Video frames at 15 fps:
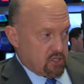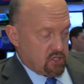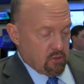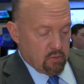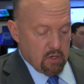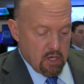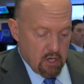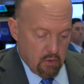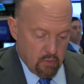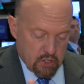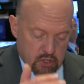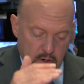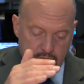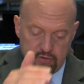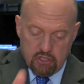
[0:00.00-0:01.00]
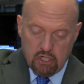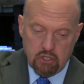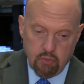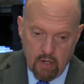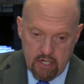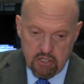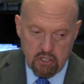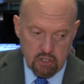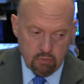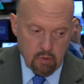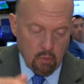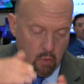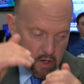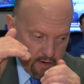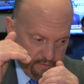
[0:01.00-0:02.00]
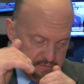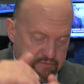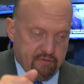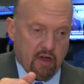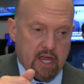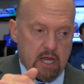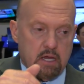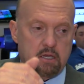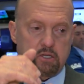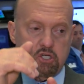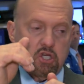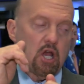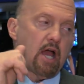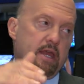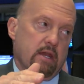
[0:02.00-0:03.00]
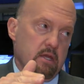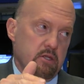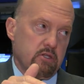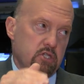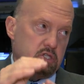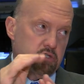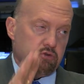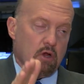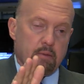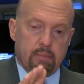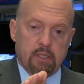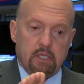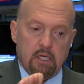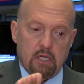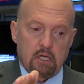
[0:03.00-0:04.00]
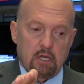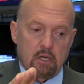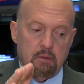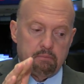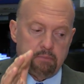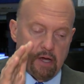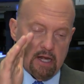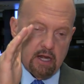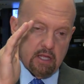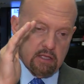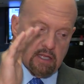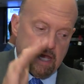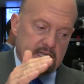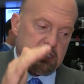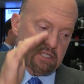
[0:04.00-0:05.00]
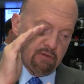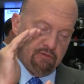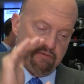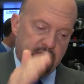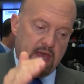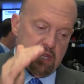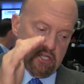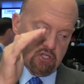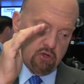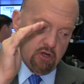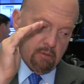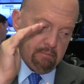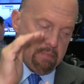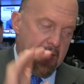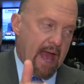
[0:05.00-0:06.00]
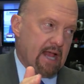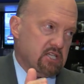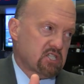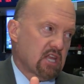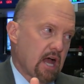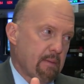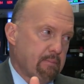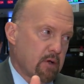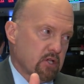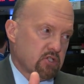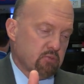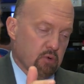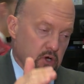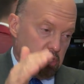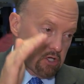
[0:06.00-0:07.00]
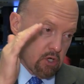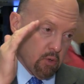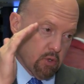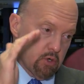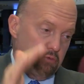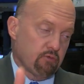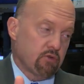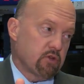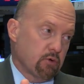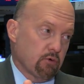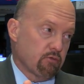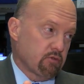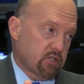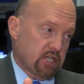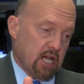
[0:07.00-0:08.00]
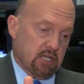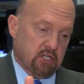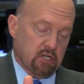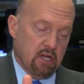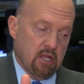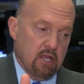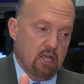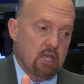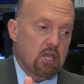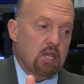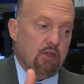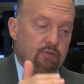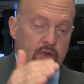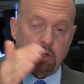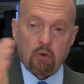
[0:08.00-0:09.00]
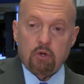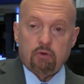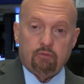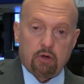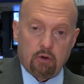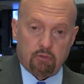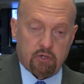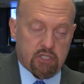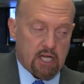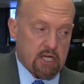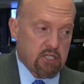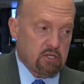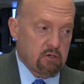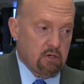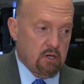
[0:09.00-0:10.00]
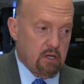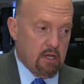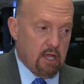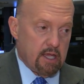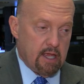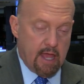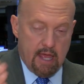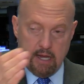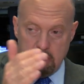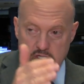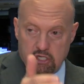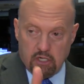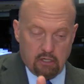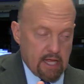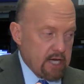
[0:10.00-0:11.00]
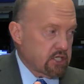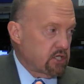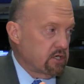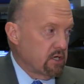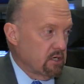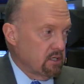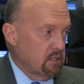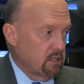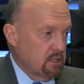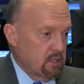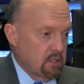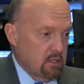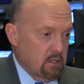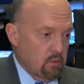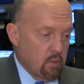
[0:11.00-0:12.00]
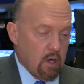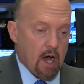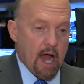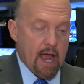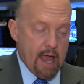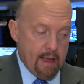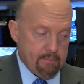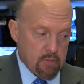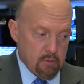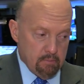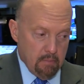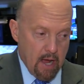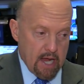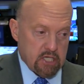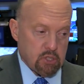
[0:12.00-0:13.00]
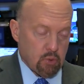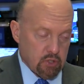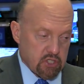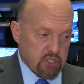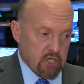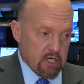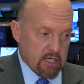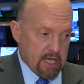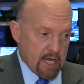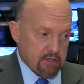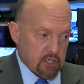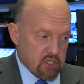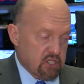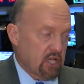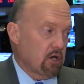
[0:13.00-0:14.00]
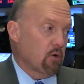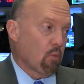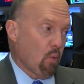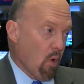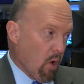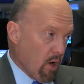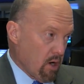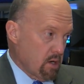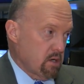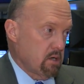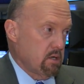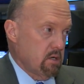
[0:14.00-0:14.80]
us. So what you have the situation is we want to fight China. It's Trump. But unless the Fed is going to backstop us, we're going to go into a real recession. If we go into a real recession and it's an election year, well, I happen to, my sources indicate that Senator Warren